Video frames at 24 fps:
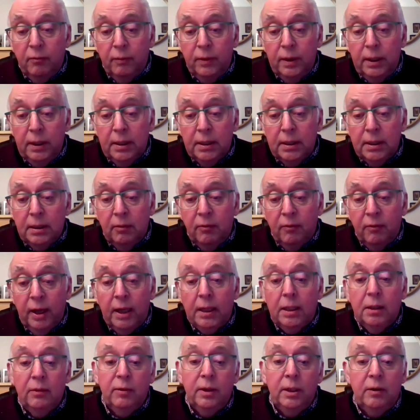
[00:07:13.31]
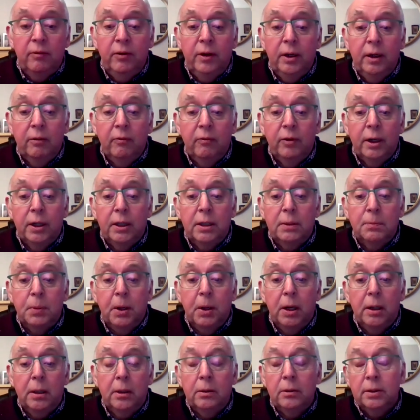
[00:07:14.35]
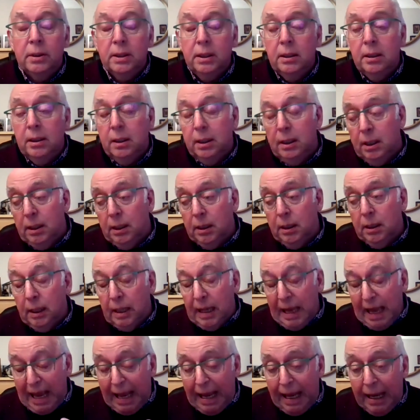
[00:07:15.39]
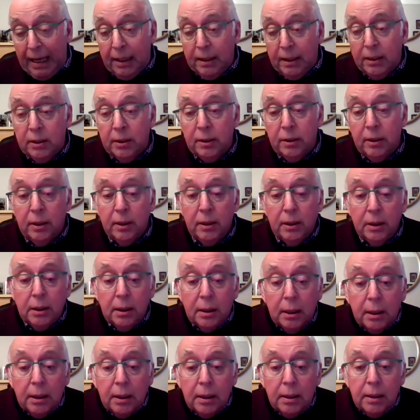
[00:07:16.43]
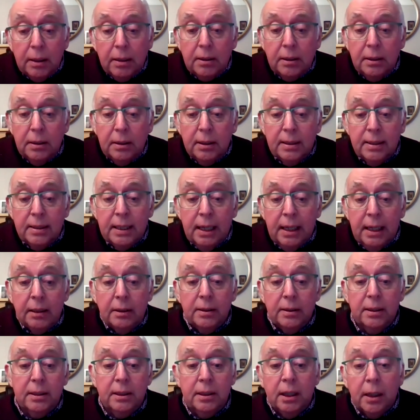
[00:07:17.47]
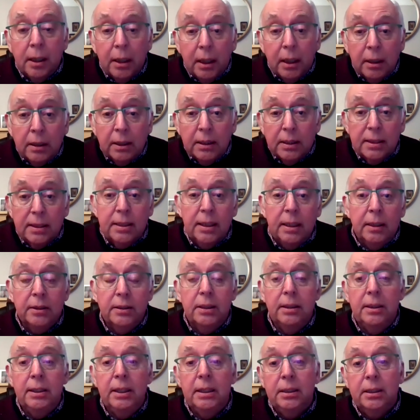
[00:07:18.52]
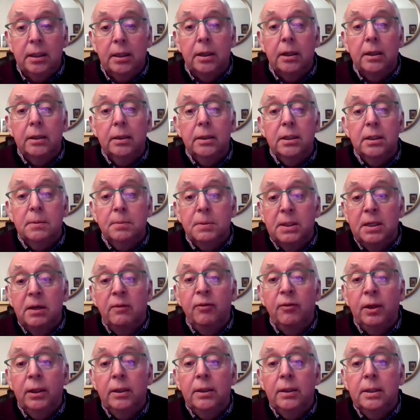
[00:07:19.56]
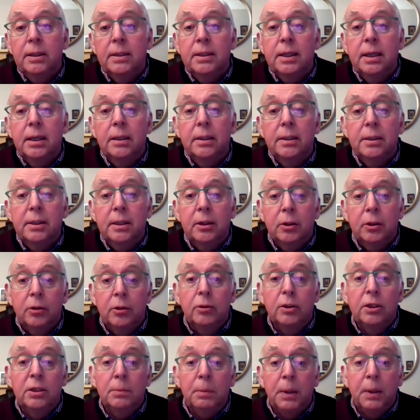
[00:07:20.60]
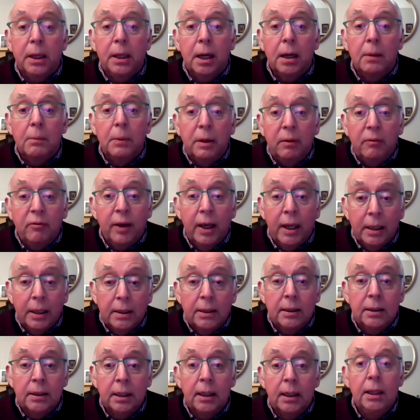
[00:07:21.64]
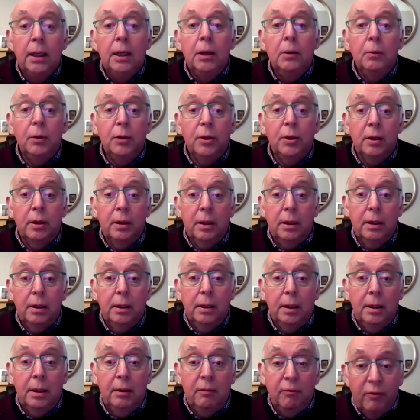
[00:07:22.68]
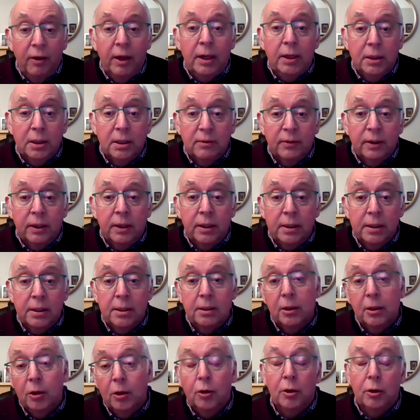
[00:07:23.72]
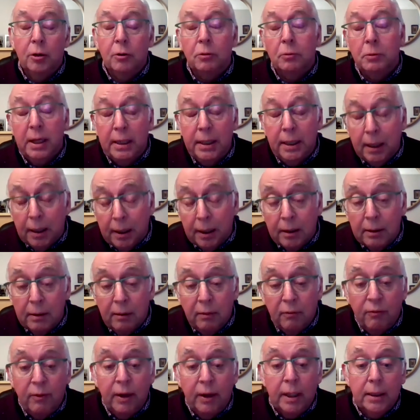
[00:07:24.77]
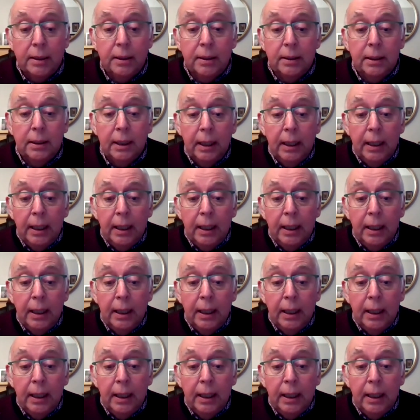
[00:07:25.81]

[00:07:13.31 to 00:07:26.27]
these defective interfering virus particles could enter cells, target cells, and they target specifically the cells that are going to become infected with an infectious virus or already are infected.